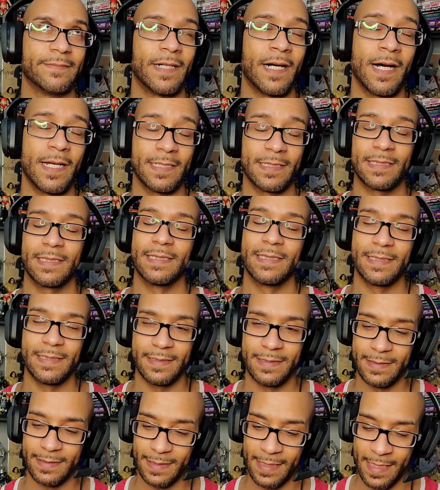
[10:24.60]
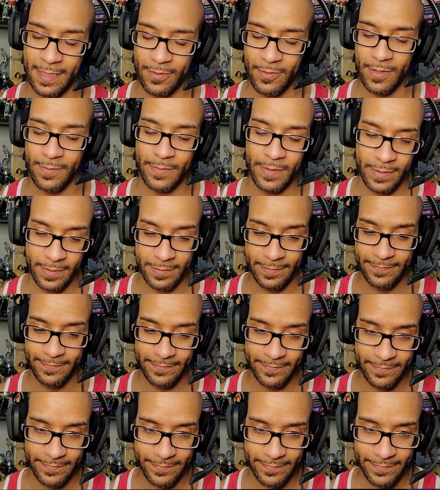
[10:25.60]
honestly, I know
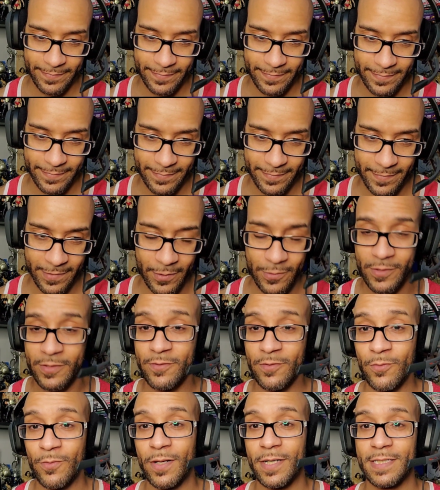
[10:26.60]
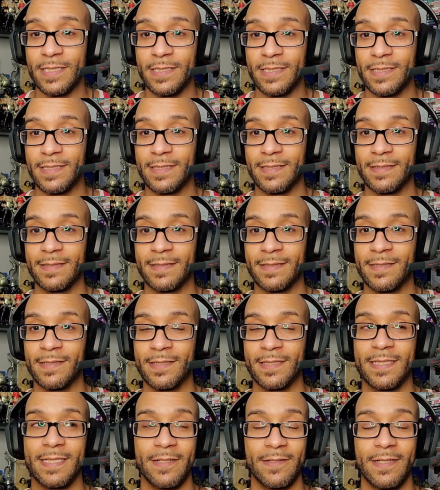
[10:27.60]
those of you who are watching this, it's
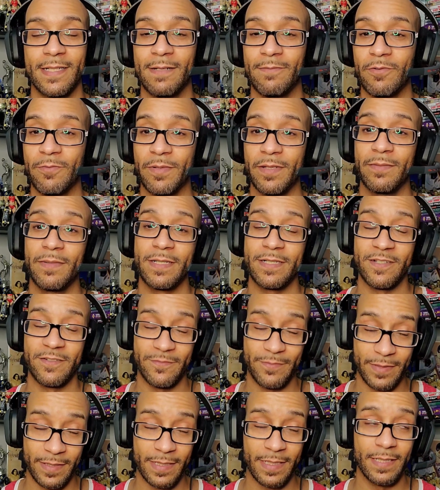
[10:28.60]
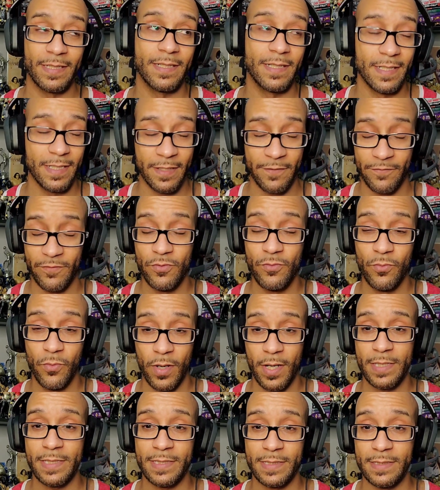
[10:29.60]
gonna sound like I'm repeating myself, but again, if you
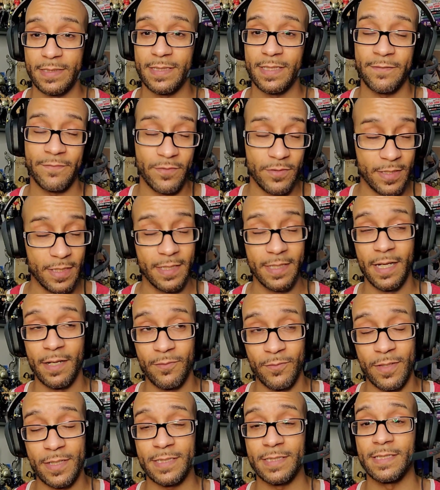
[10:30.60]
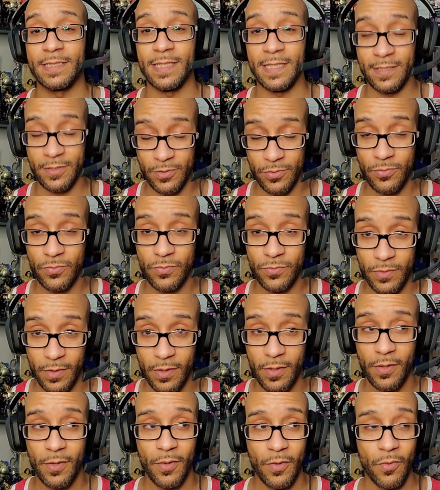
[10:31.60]
did not watch this and you
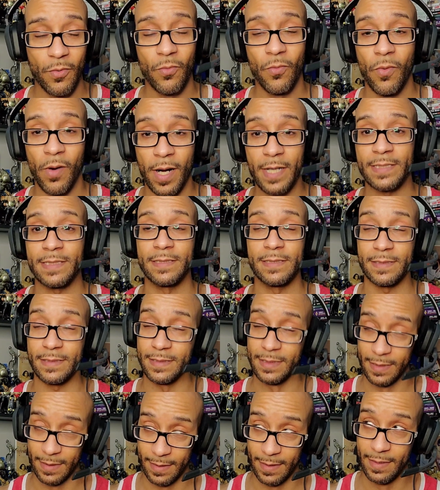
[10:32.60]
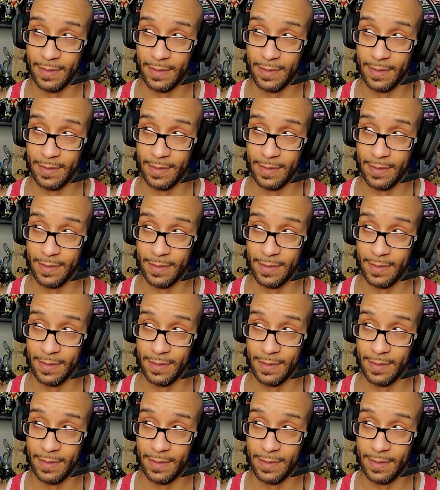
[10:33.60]
watch this,